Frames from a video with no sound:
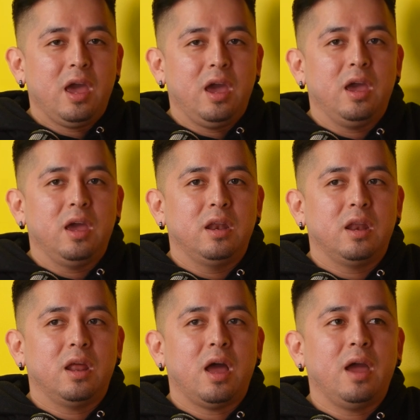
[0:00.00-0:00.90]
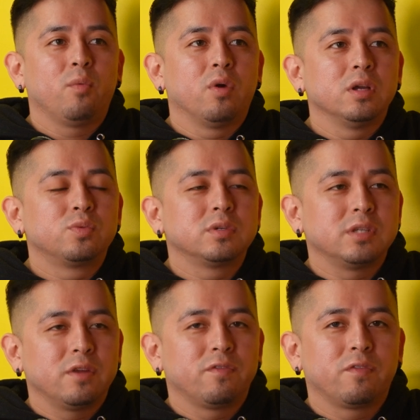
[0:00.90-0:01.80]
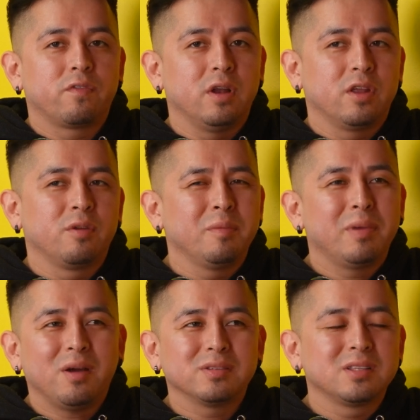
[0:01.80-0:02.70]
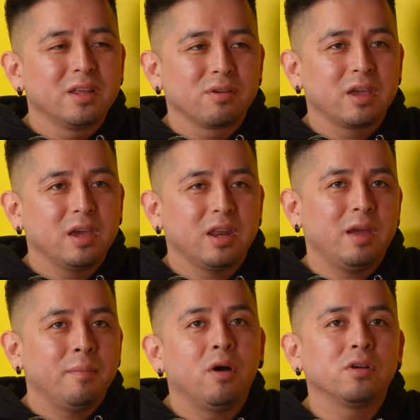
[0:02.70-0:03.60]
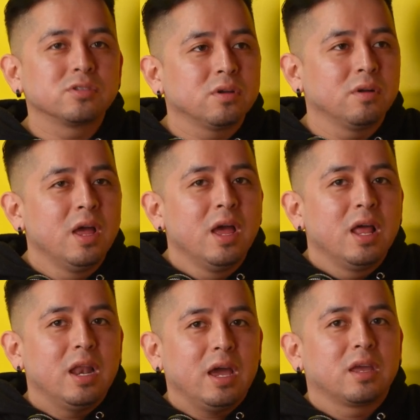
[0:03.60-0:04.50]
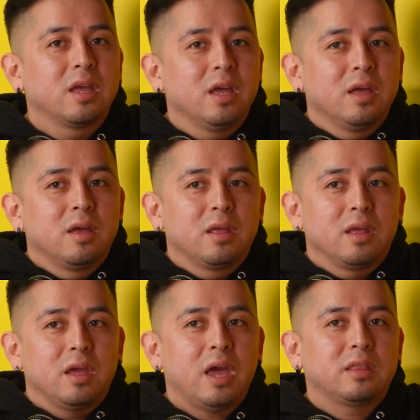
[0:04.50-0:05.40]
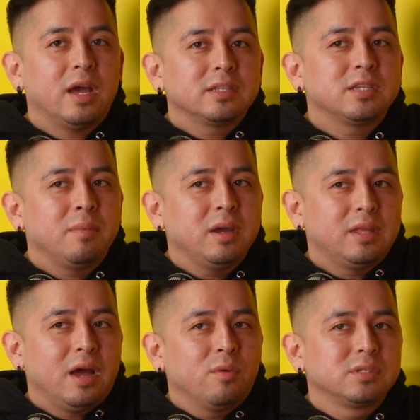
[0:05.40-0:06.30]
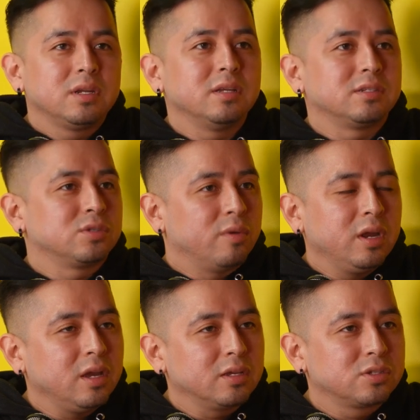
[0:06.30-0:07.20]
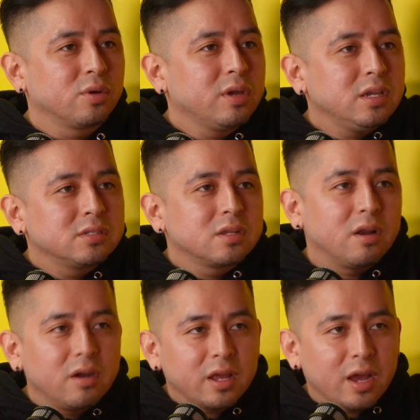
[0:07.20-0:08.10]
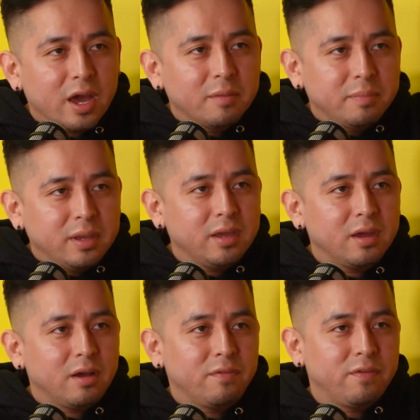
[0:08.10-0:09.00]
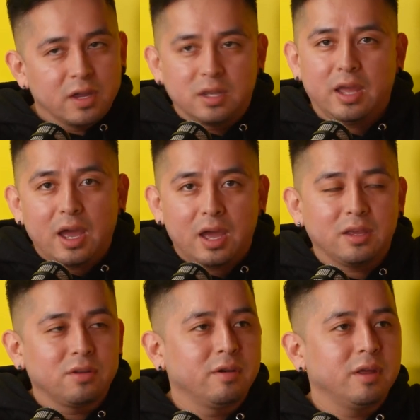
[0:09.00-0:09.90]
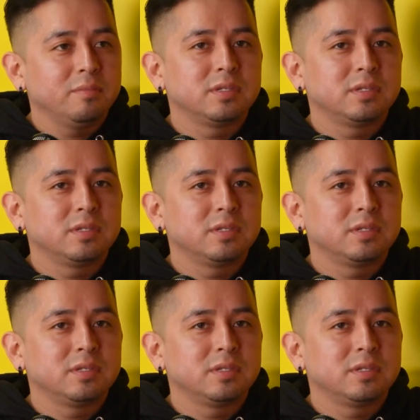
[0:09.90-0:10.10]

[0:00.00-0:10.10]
And I was resentful for a little bit, but I was a little kid. And also, like, at that time, my dad was in his 20s. So he's learning how to be a fucking dad. You know what I'm